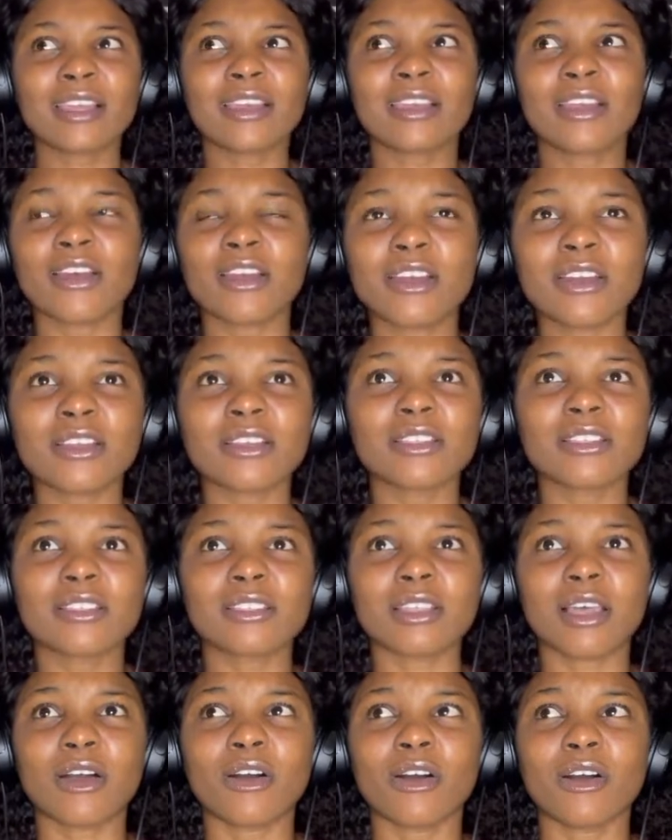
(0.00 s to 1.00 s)

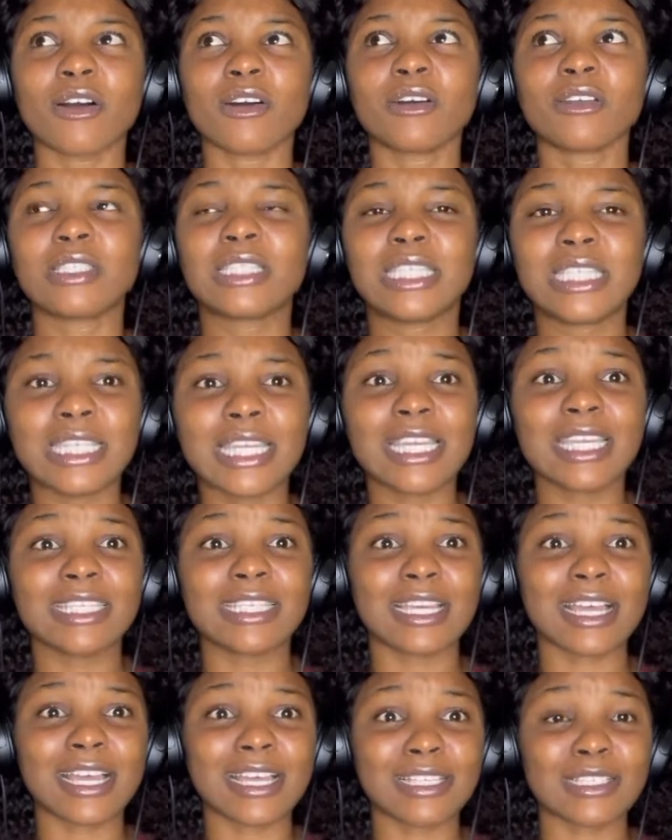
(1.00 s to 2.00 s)
girls or
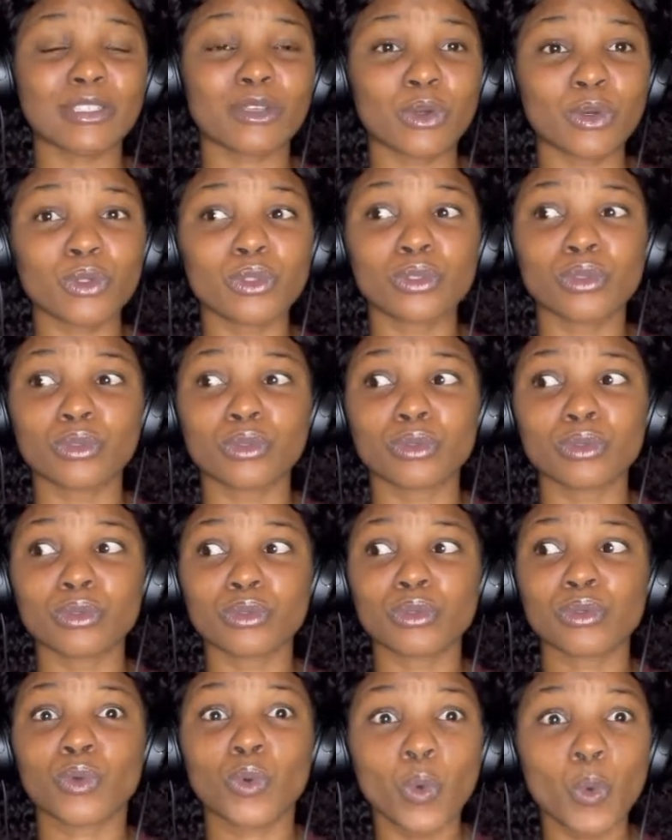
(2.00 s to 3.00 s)
teenagers go to
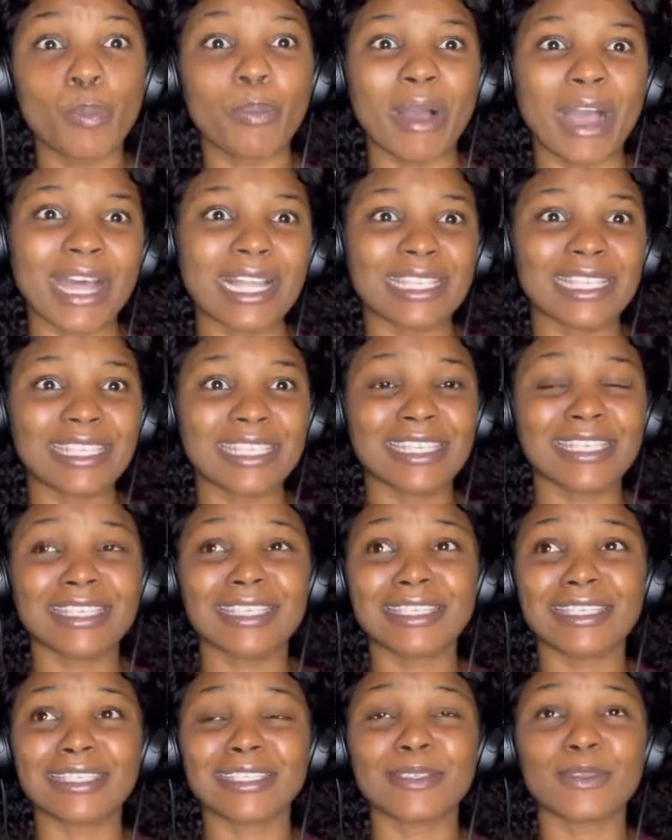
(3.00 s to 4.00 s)
school
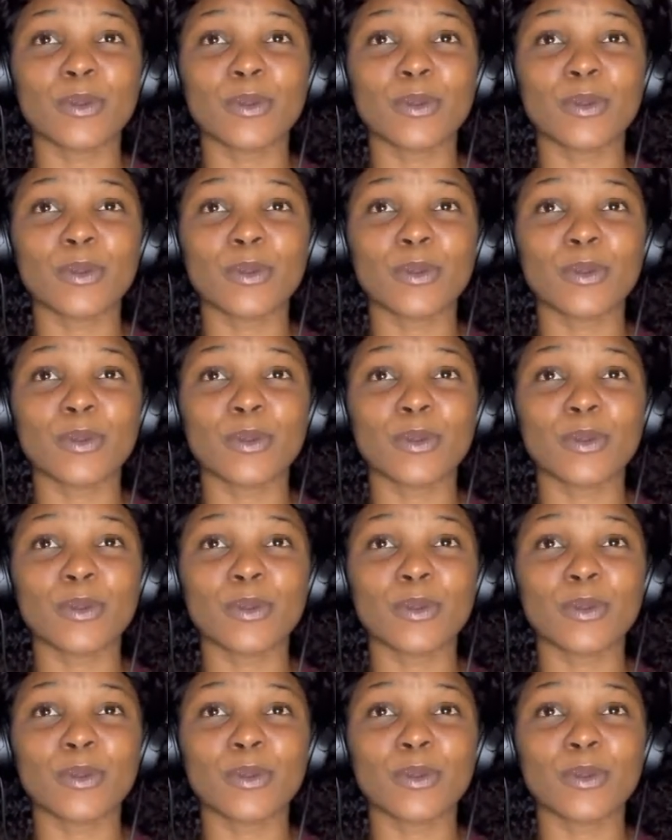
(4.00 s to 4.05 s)
parties,